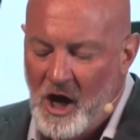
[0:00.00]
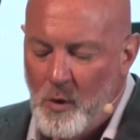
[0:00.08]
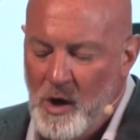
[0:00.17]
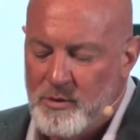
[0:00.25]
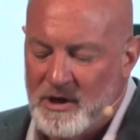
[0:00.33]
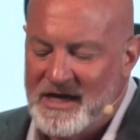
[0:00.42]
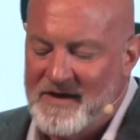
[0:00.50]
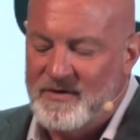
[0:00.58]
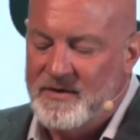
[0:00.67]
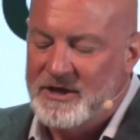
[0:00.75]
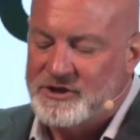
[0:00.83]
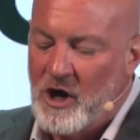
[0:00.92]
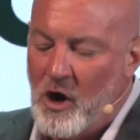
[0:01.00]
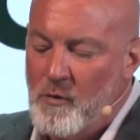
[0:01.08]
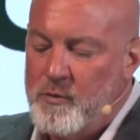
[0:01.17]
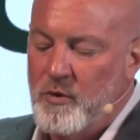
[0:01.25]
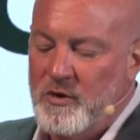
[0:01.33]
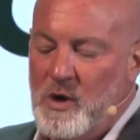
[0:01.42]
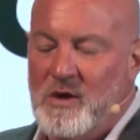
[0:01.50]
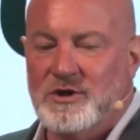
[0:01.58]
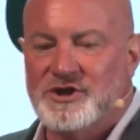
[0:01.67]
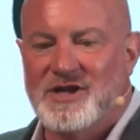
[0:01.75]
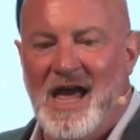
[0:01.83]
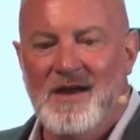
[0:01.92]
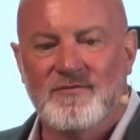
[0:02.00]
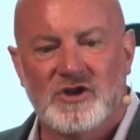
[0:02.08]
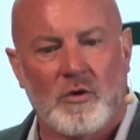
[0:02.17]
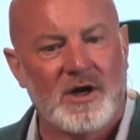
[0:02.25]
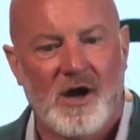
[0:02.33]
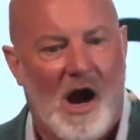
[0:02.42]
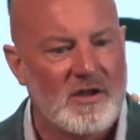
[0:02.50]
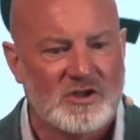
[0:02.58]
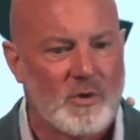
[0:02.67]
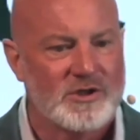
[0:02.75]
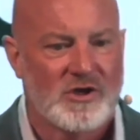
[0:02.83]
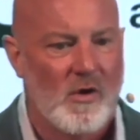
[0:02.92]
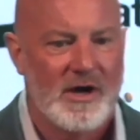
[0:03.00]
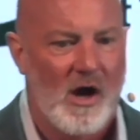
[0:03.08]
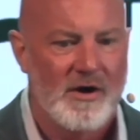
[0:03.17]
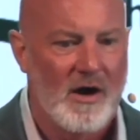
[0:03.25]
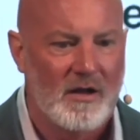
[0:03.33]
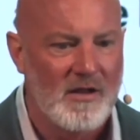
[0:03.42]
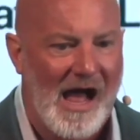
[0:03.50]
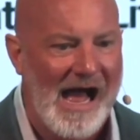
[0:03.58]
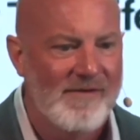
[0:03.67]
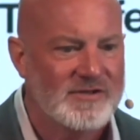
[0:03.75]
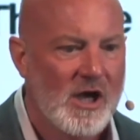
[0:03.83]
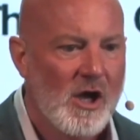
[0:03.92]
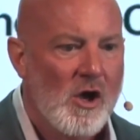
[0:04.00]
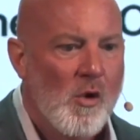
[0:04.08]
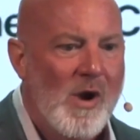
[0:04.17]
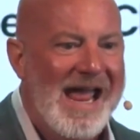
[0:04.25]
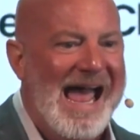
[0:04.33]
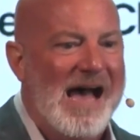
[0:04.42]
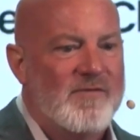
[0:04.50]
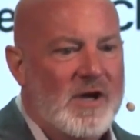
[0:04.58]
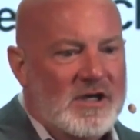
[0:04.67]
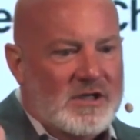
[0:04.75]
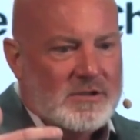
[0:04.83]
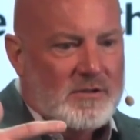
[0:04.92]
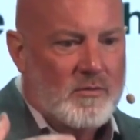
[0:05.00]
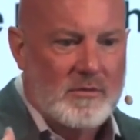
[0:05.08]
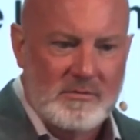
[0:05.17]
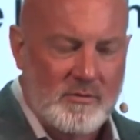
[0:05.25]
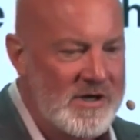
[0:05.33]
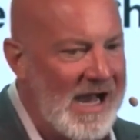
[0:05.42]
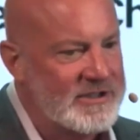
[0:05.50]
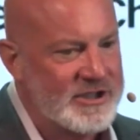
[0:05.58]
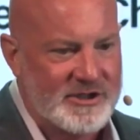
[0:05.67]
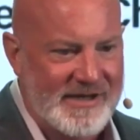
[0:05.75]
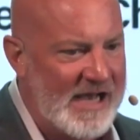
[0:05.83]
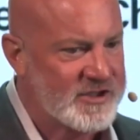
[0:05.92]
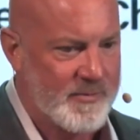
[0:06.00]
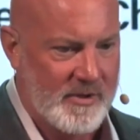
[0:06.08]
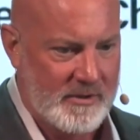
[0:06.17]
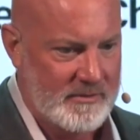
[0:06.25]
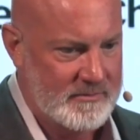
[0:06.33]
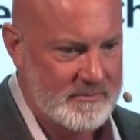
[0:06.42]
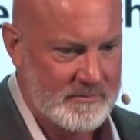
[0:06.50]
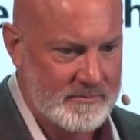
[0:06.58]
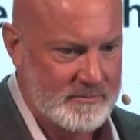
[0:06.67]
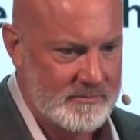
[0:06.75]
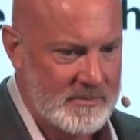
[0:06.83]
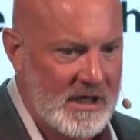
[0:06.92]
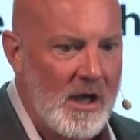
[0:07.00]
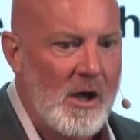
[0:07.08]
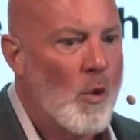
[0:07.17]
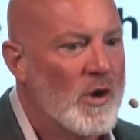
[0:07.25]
We were given this hope when we were saved. So regardless of what's going on in our lives, we're not just desperate. We're